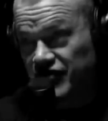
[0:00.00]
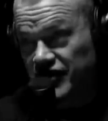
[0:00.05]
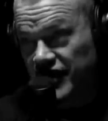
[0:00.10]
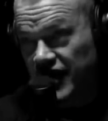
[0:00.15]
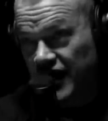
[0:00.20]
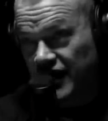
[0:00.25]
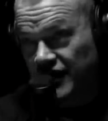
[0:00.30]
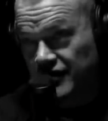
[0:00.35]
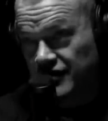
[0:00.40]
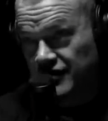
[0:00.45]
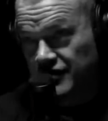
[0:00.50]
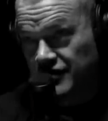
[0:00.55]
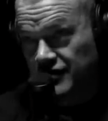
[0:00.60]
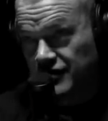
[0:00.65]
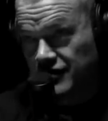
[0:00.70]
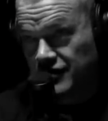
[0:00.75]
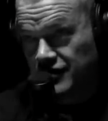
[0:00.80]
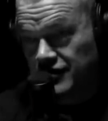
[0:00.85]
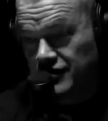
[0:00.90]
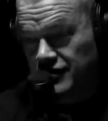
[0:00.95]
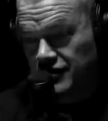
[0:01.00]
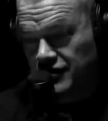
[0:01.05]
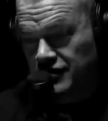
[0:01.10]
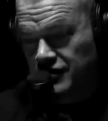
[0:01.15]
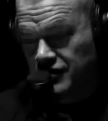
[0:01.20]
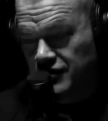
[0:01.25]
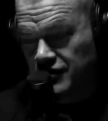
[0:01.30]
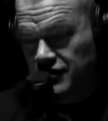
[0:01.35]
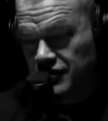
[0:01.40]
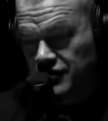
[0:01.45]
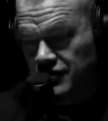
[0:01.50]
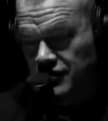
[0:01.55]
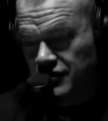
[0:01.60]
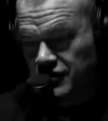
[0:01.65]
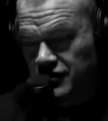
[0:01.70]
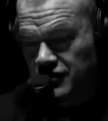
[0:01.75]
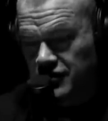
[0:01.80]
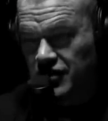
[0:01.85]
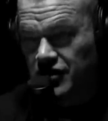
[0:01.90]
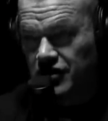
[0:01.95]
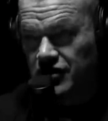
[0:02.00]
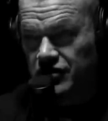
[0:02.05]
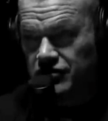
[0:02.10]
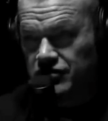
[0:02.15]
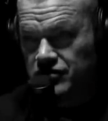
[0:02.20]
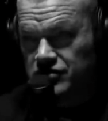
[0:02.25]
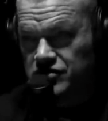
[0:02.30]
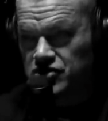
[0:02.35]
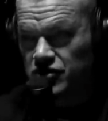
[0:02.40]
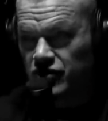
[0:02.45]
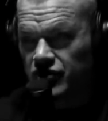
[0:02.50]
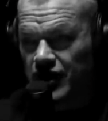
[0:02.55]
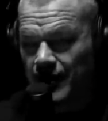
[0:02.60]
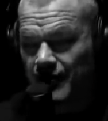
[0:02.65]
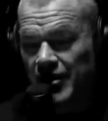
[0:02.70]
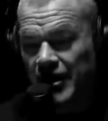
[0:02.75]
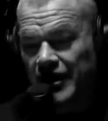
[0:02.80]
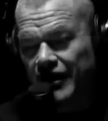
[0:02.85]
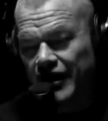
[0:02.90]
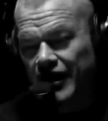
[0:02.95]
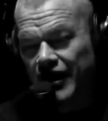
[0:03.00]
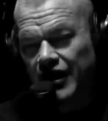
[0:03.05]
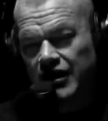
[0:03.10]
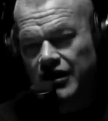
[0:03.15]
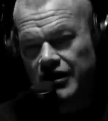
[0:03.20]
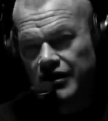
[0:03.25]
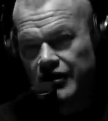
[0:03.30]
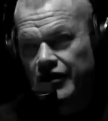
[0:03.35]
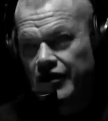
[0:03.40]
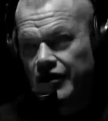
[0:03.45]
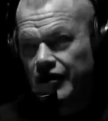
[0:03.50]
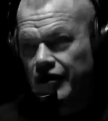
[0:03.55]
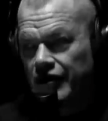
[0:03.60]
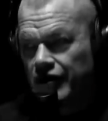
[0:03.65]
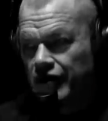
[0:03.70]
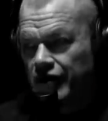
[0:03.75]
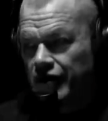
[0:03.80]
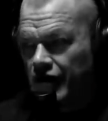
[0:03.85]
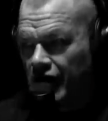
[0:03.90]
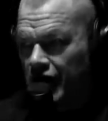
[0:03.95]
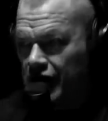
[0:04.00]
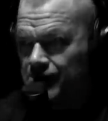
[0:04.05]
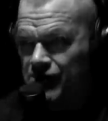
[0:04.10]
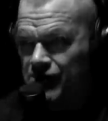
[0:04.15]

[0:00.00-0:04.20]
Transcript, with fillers: to that. You know? So when I'm like, hey, hey,